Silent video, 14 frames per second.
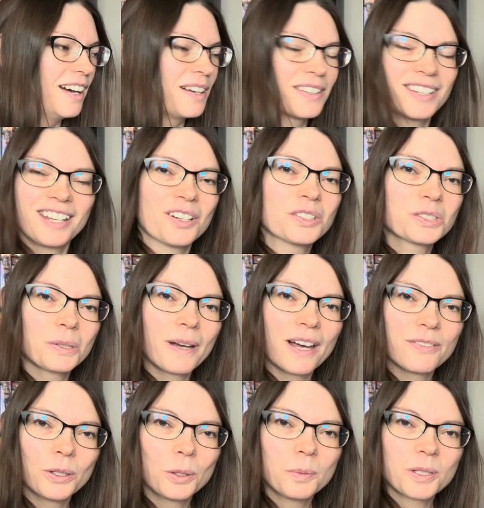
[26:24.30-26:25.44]
They also have
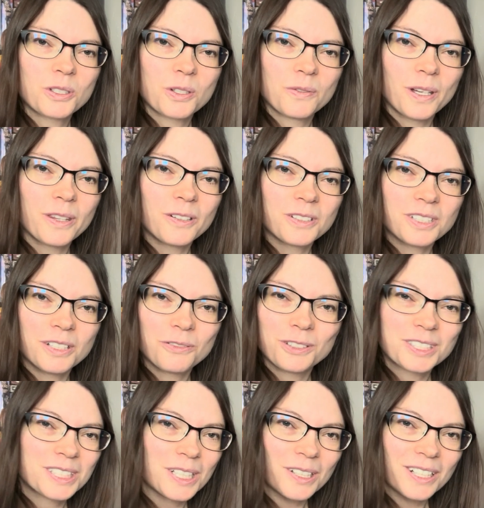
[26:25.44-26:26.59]
a whole bunch of other different
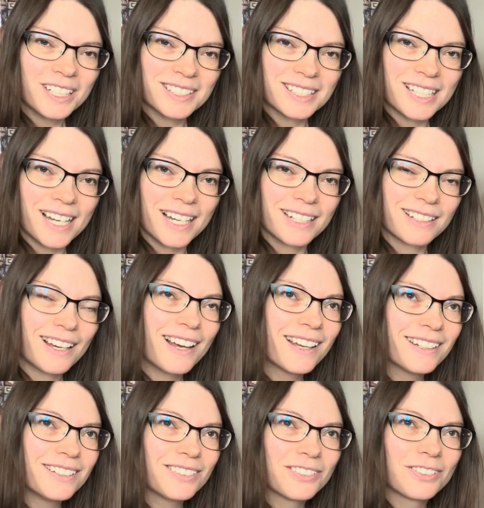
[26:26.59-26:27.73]
series that
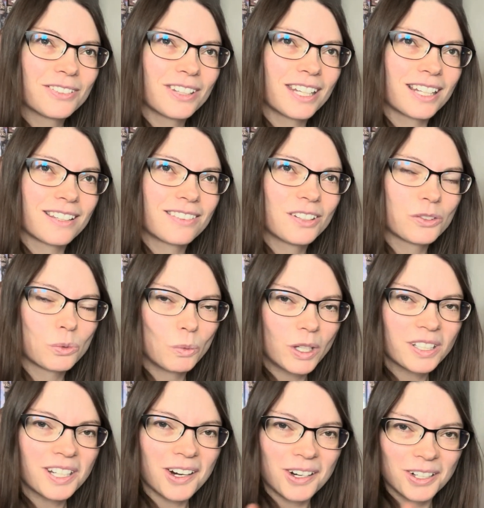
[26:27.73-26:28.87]
kind of, like, there's
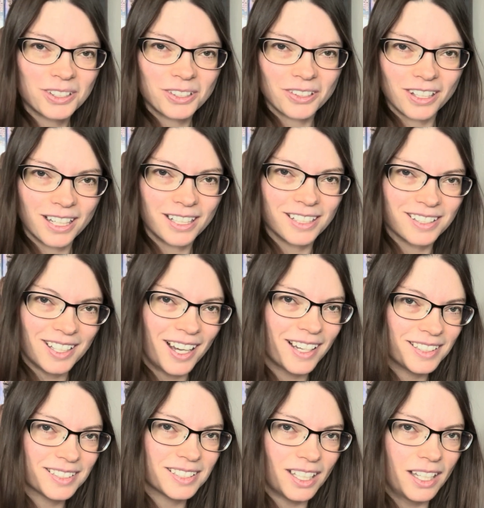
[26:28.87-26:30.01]
one character that kind of
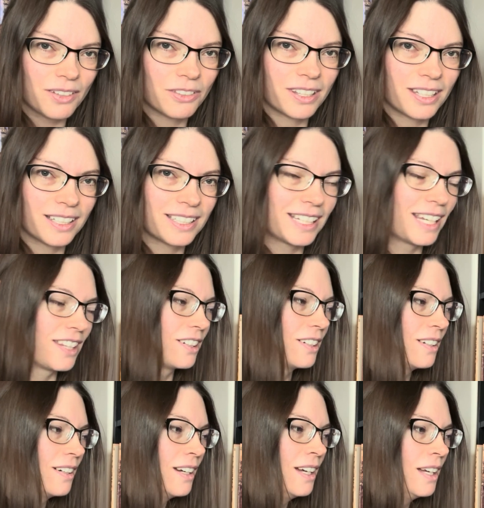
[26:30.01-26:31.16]
ties everything
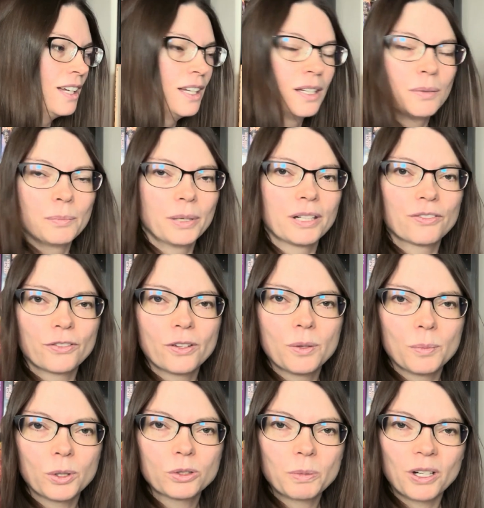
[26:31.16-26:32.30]
together. But for the
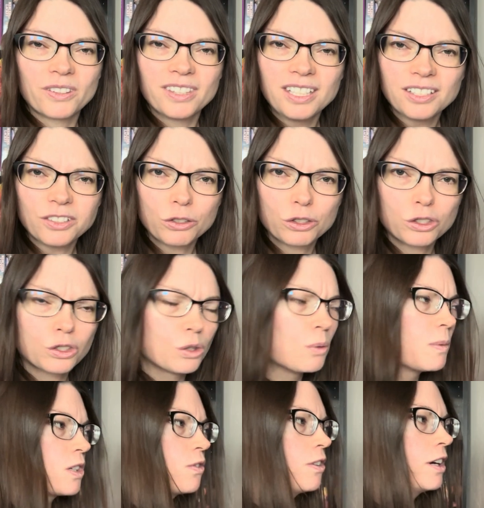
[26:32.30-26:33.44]
most part, these are so
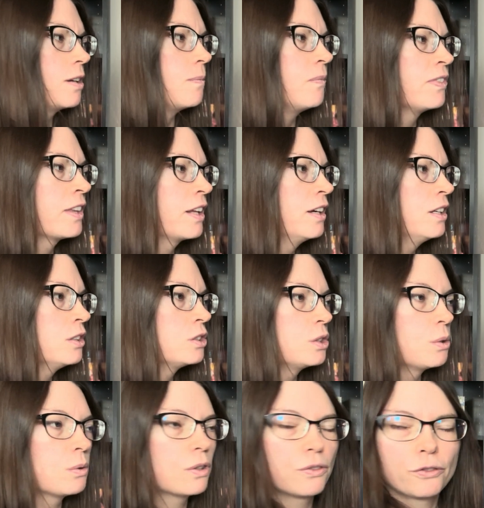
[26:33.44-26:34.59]
much fun.
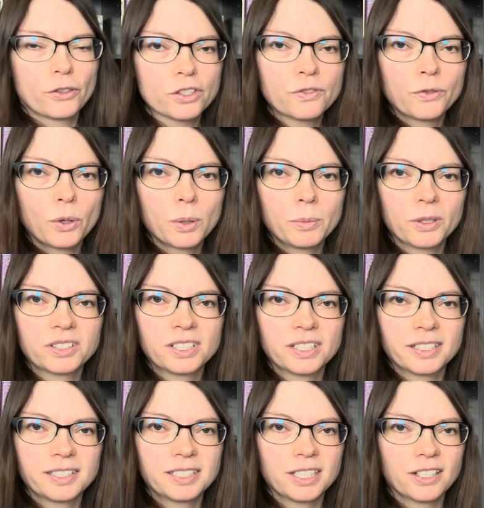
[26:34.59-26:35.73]
So the first 4 books in
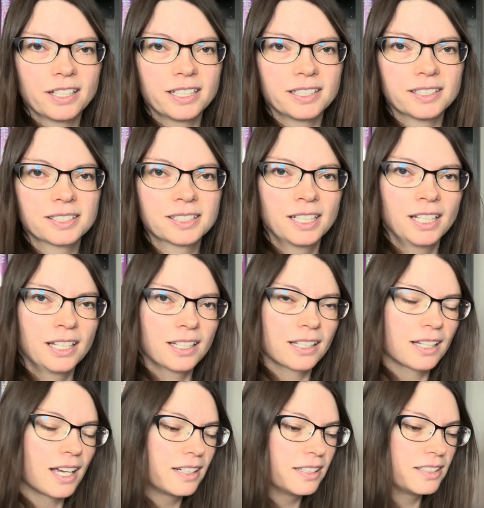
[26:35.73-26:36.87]
the series
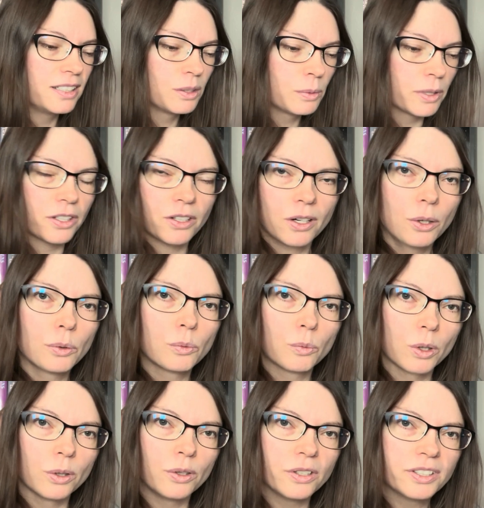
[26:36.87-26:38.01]
kind of deal with their own
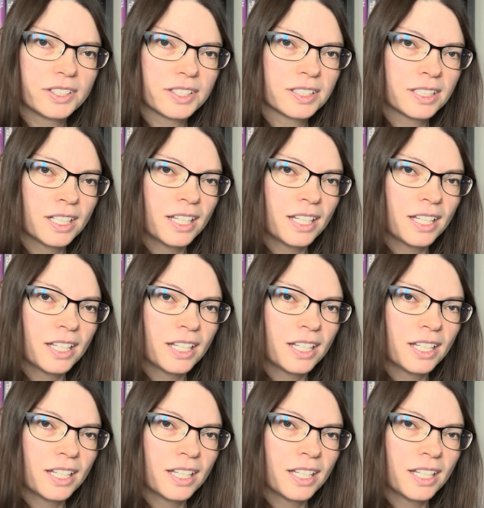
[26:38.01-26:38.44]
worlds,